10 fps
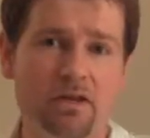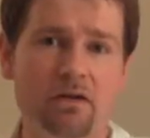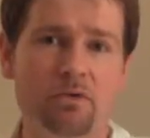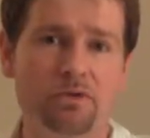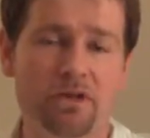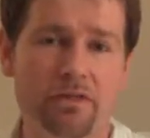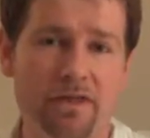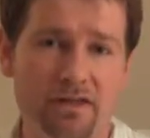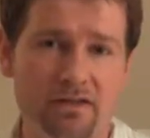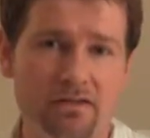that are most
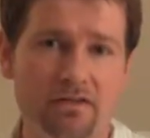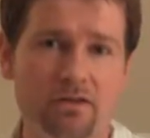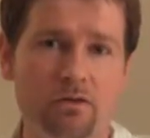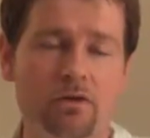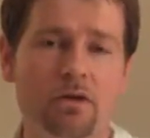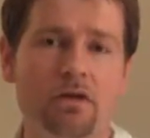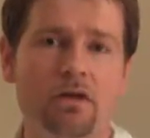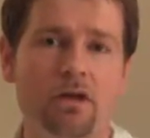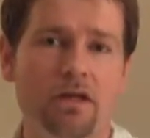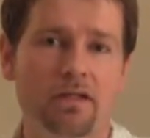authentic to you,
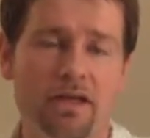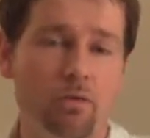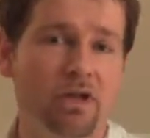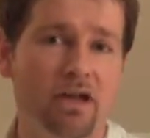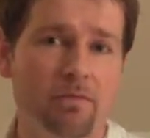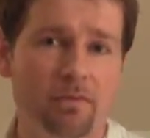and that will